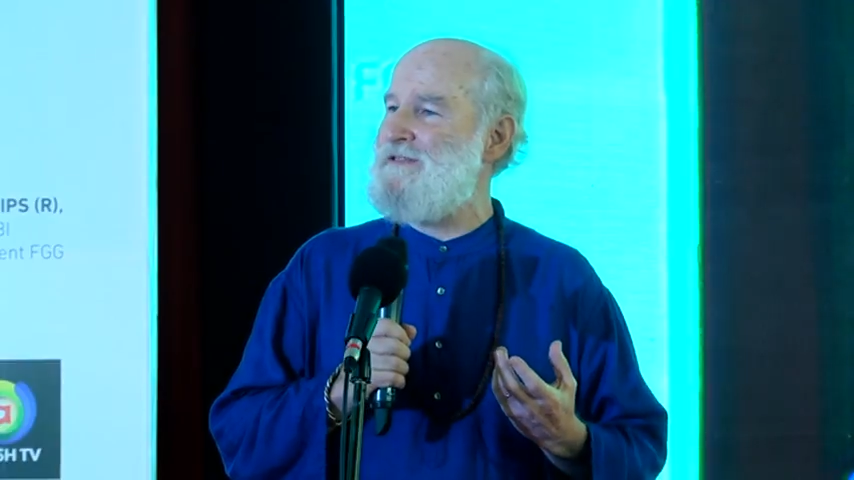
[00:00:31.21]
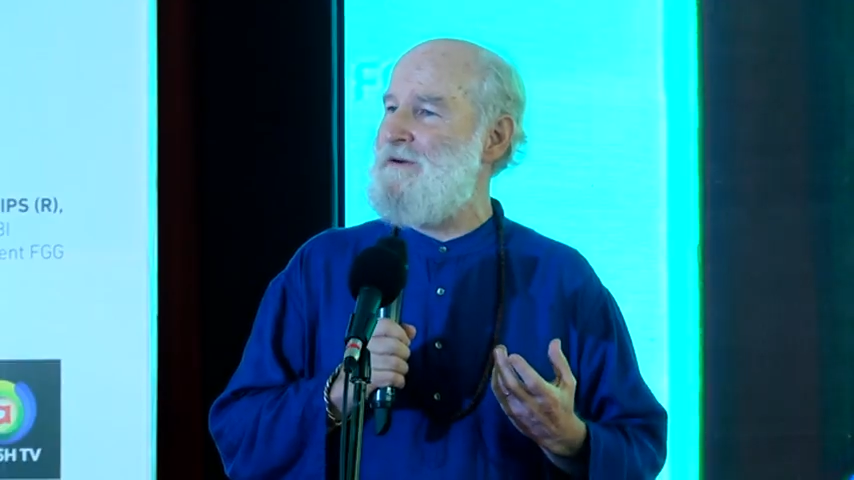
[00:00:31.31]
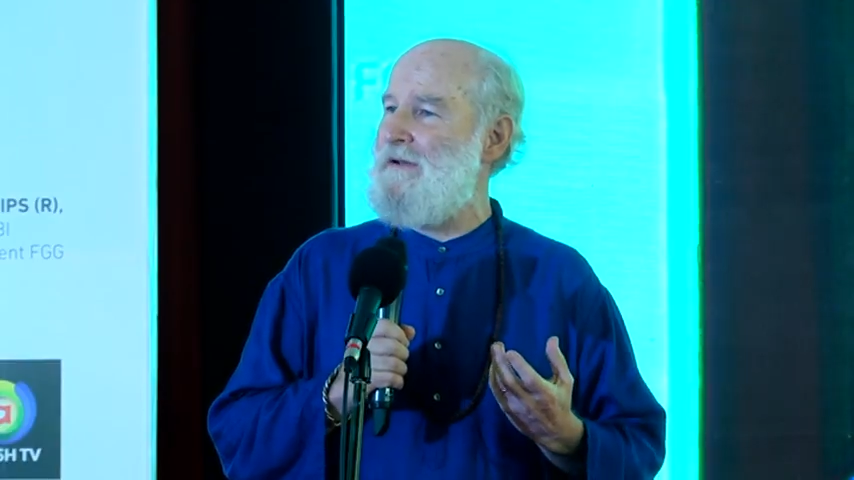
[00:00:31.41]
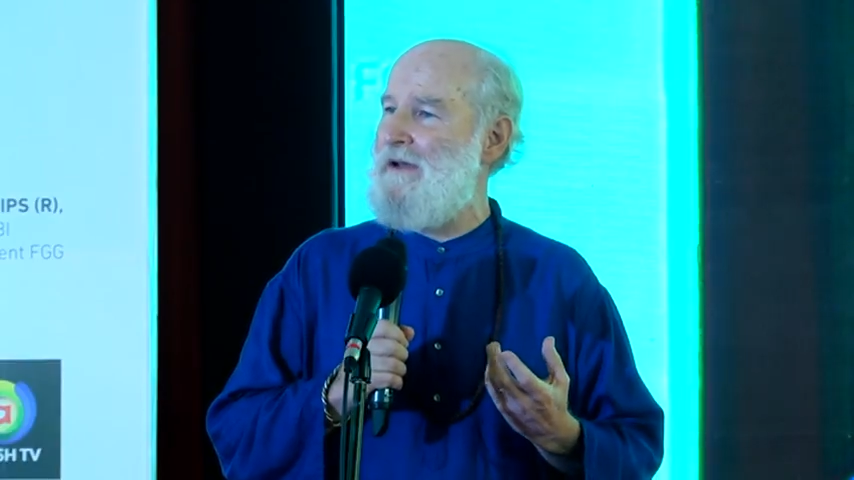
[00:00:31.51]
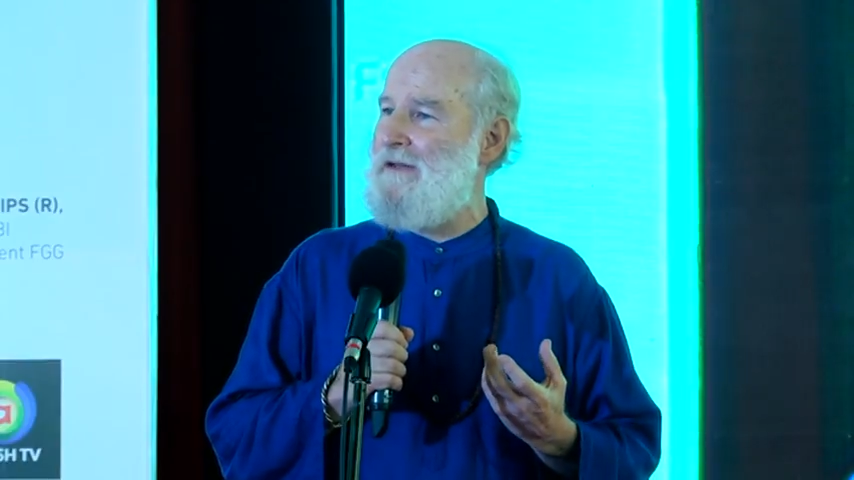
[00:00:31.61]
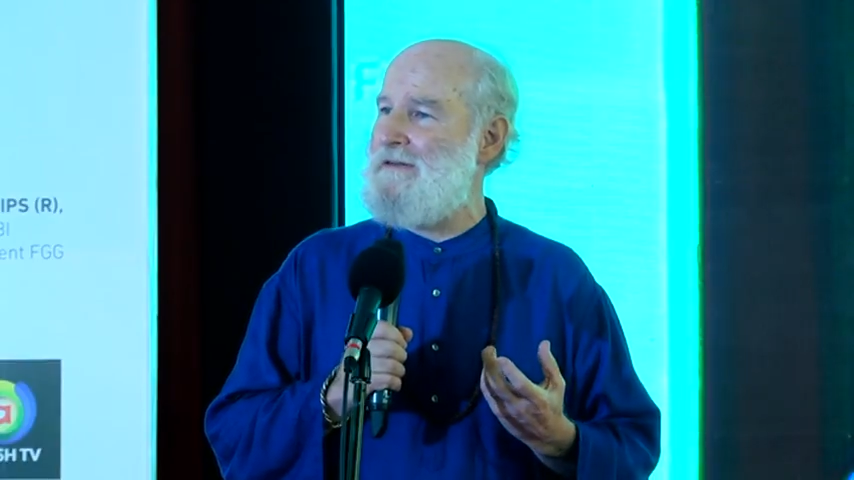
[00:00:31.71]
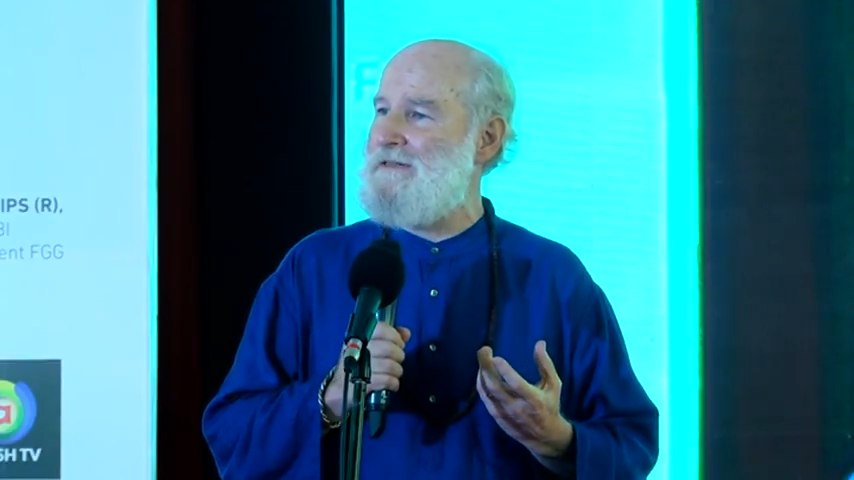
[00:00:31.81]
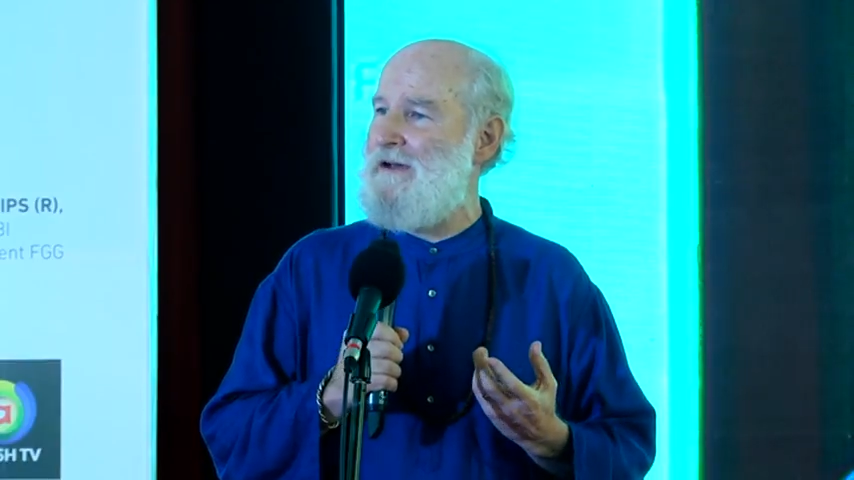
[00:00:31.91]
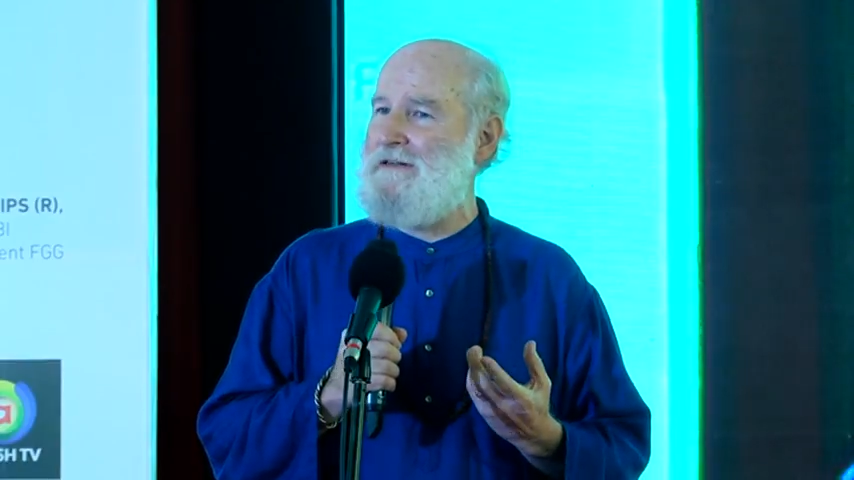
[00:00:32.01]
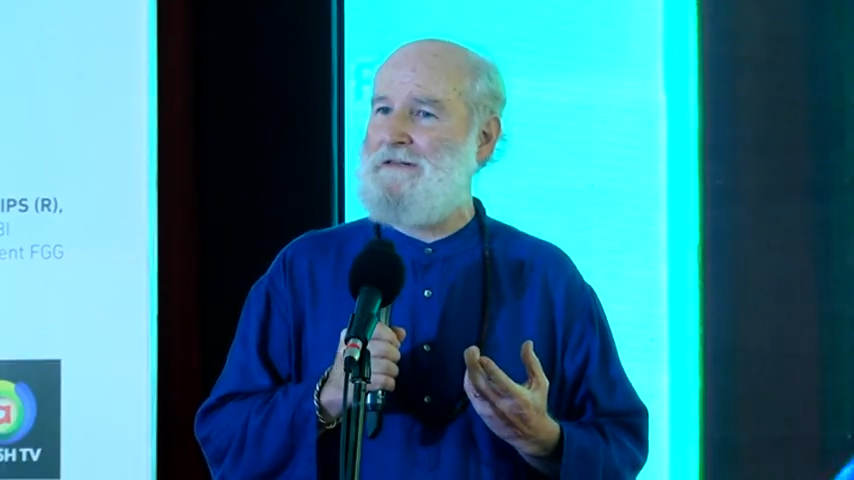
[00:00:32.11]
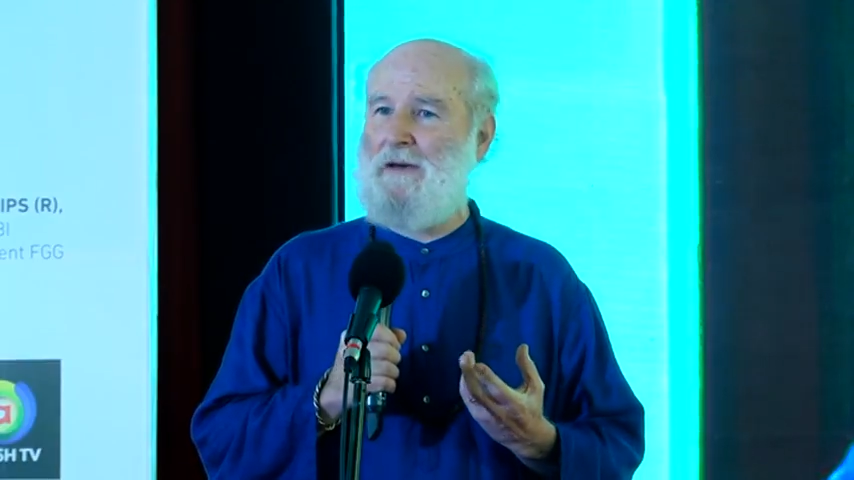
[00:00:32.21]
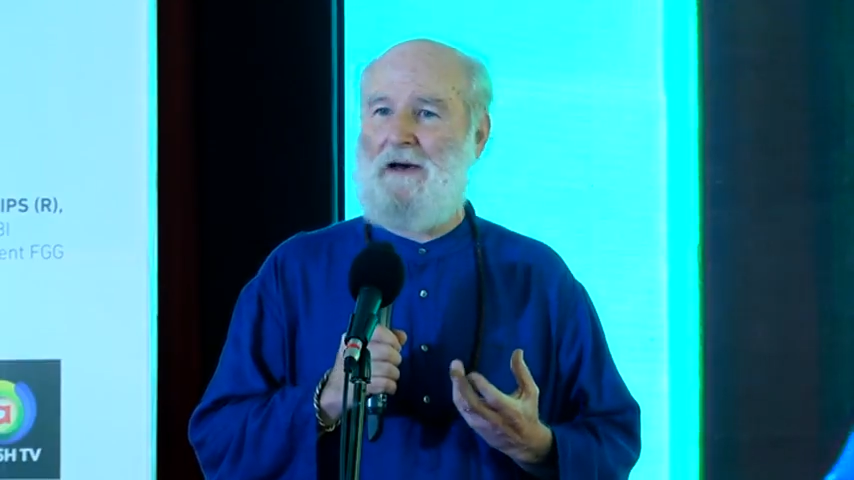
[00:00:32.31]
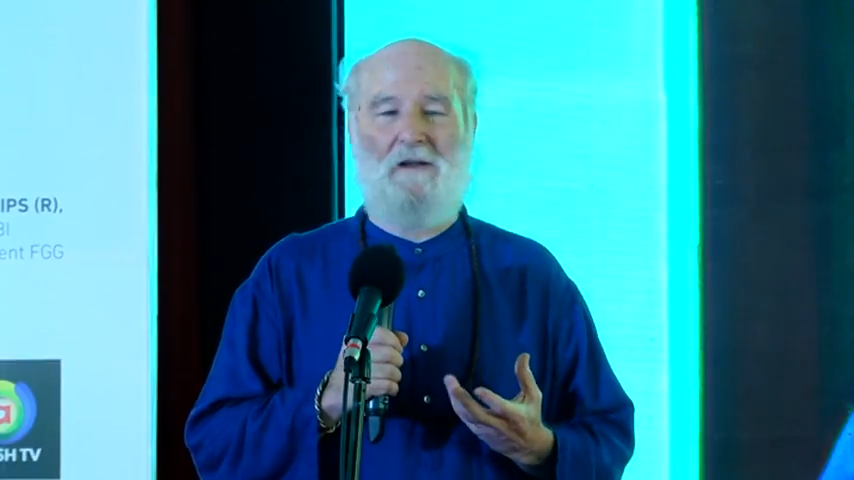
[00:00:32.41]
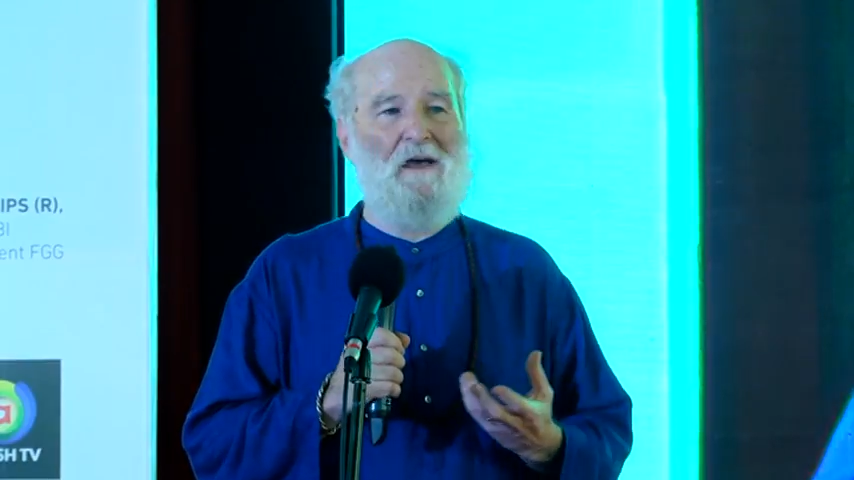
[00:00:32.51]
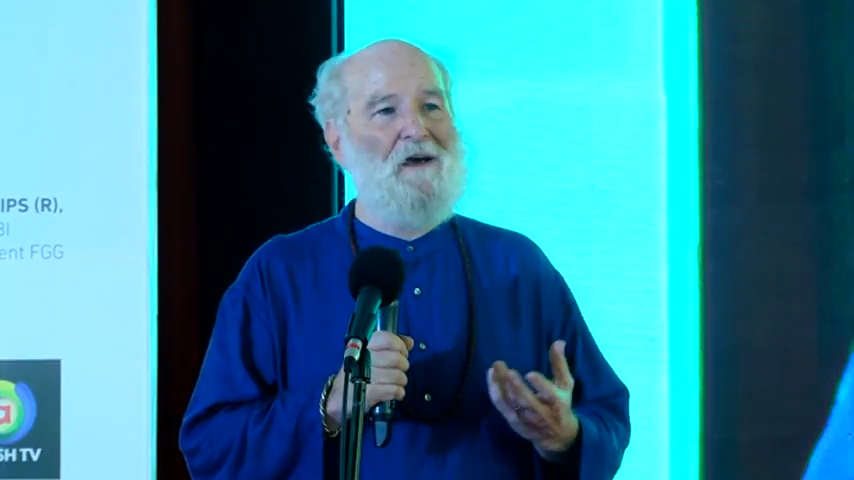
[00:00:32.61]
Yogananda talked about,